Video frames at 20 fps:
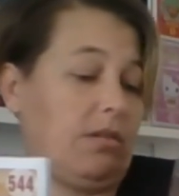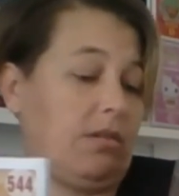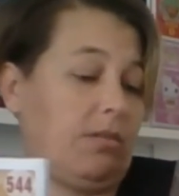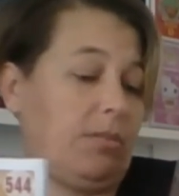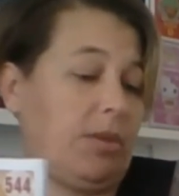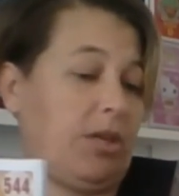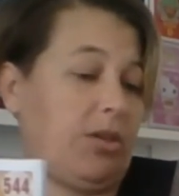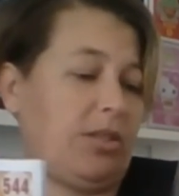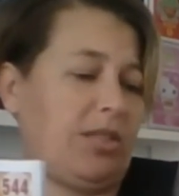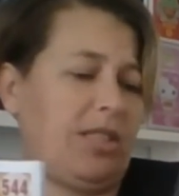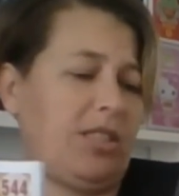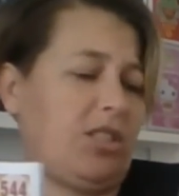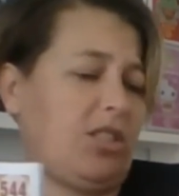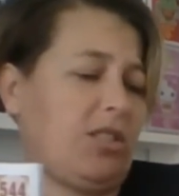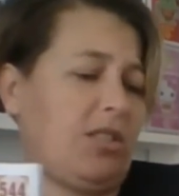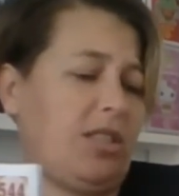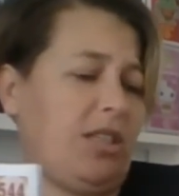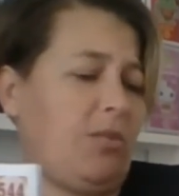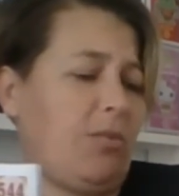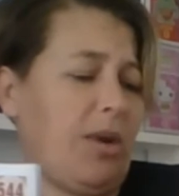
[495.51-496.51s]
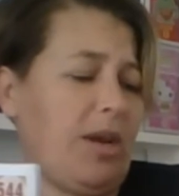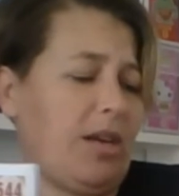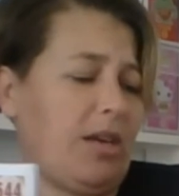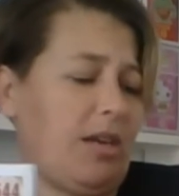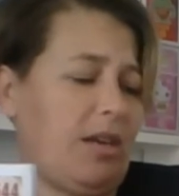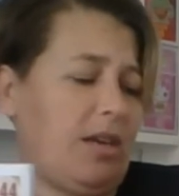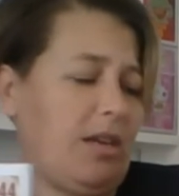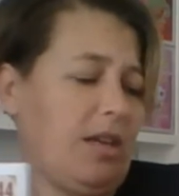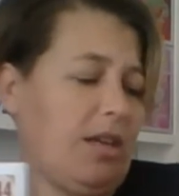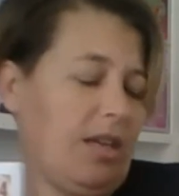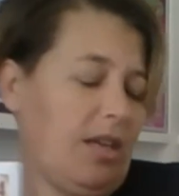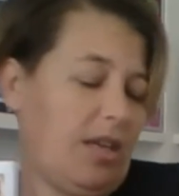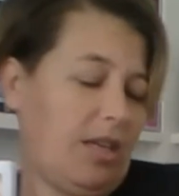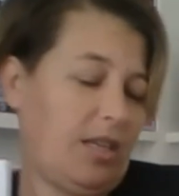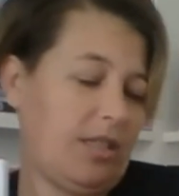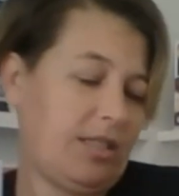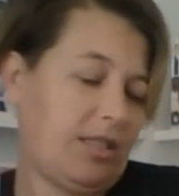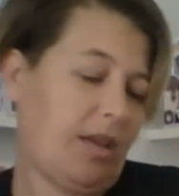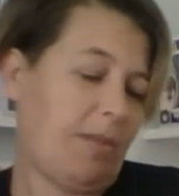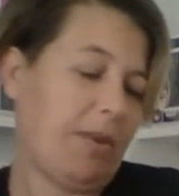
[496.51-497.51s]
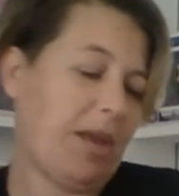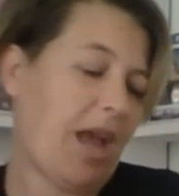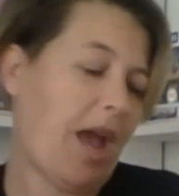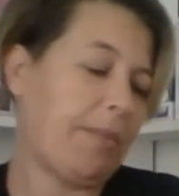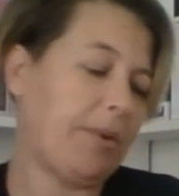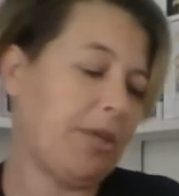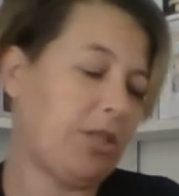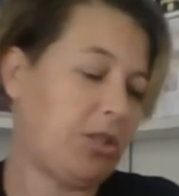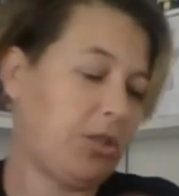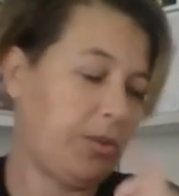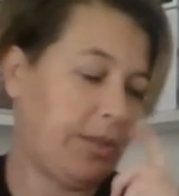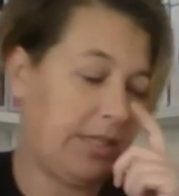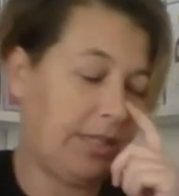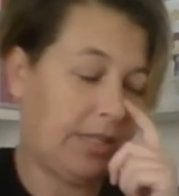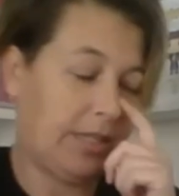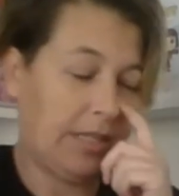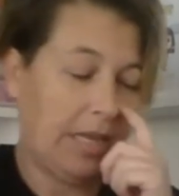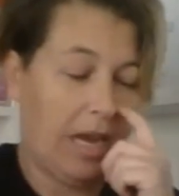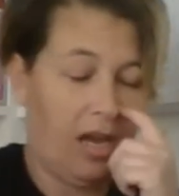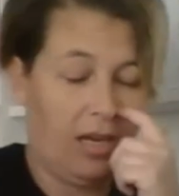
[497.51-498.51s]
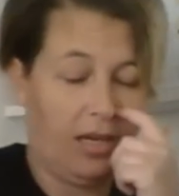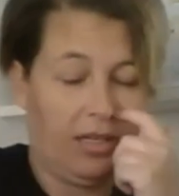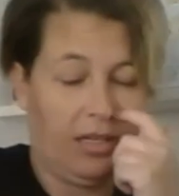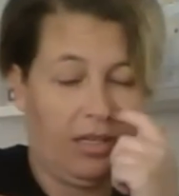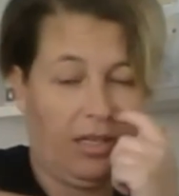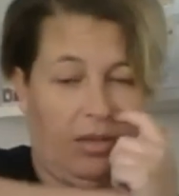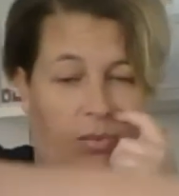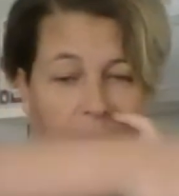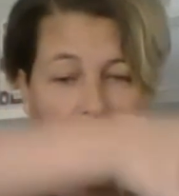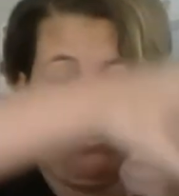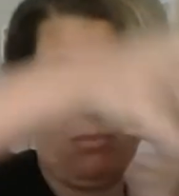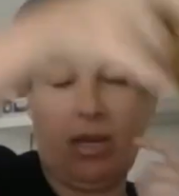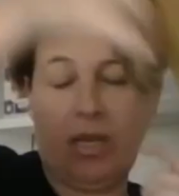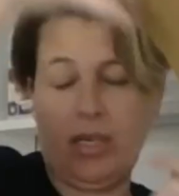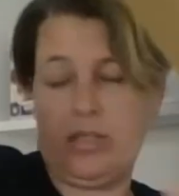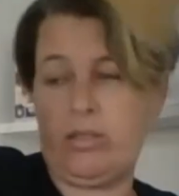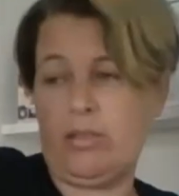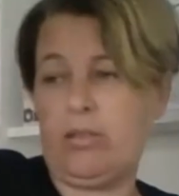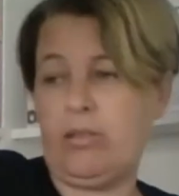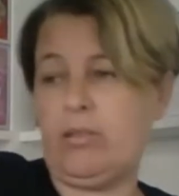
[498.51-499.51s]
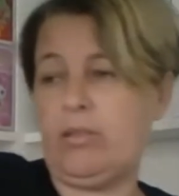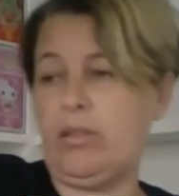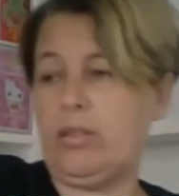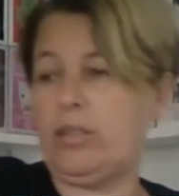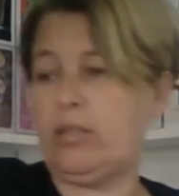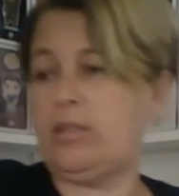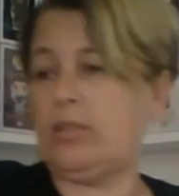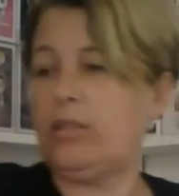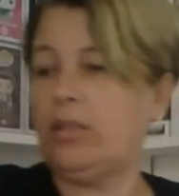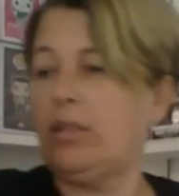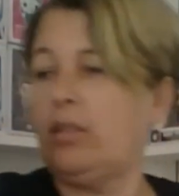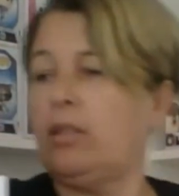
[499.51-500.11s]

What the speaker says: Because something happened to his son and he went mental and,